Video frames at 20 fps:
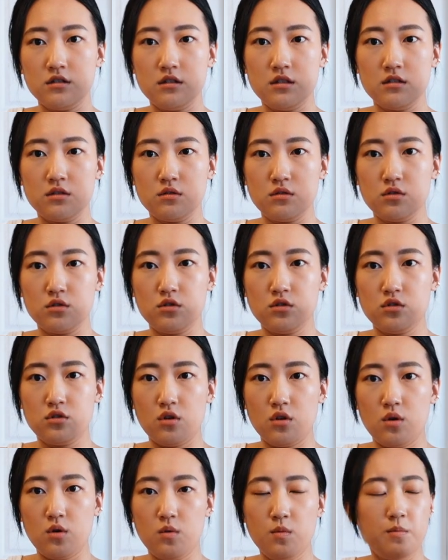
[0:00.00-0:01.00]
these are
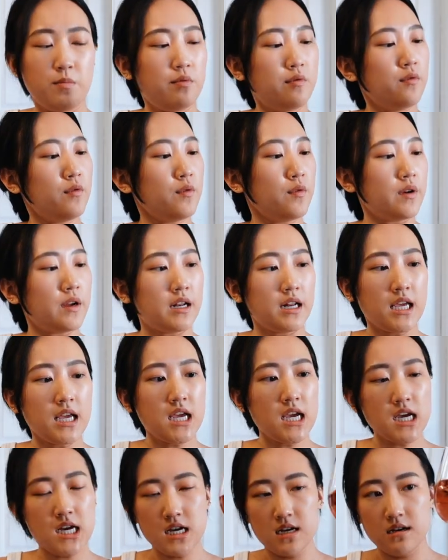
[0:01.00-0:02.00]
so
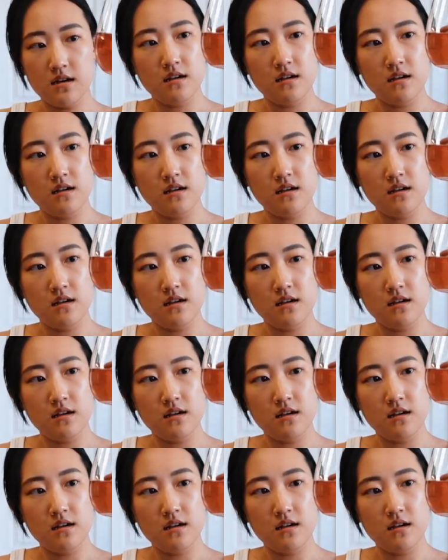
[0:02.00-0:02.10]
pretty.